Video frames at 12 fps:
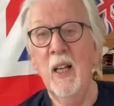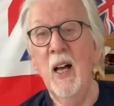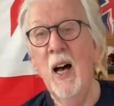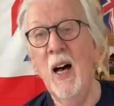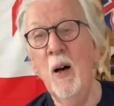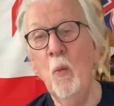
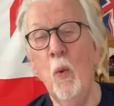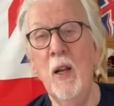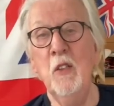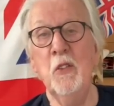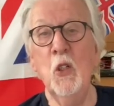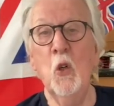
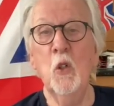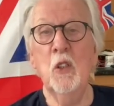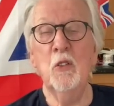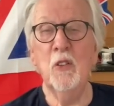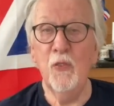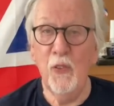Wednesday,
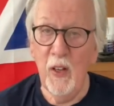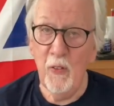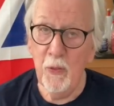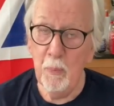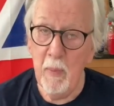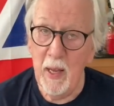August the
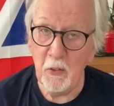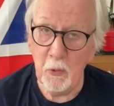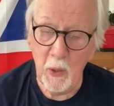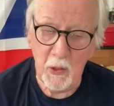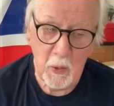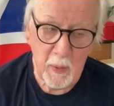5th. Matt's
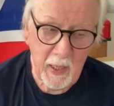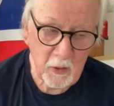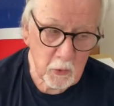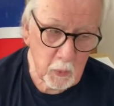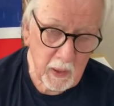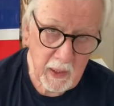with you
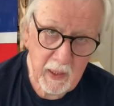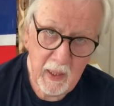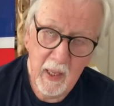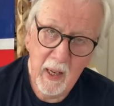next week.